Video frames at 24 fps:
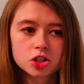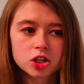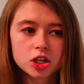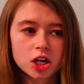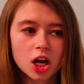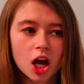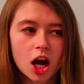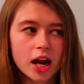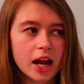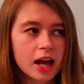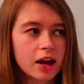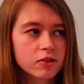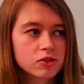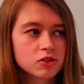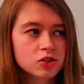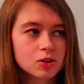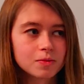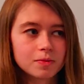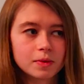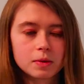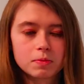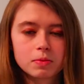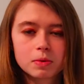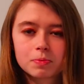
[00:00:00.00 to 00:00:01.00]
and not have so
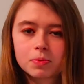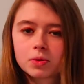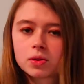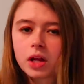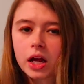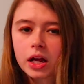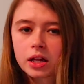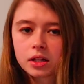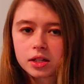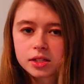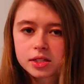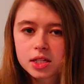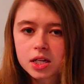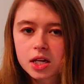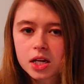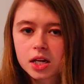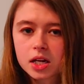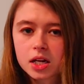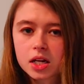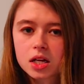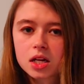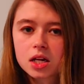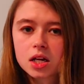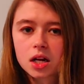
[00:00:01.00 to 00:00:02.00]
many people like listening
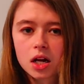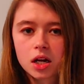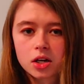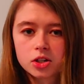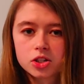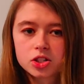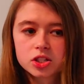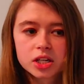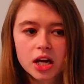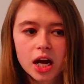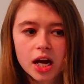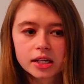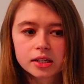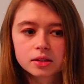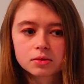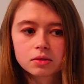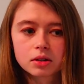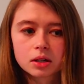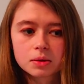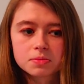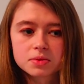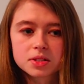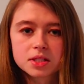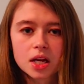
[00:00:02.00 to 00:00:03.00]
in and understanding what
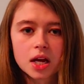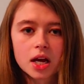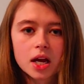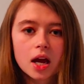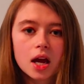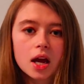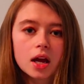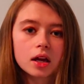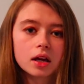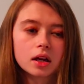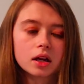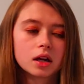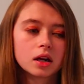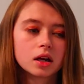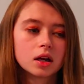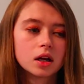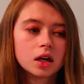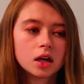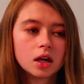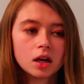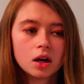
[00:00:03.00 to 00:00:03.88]
I'm saying and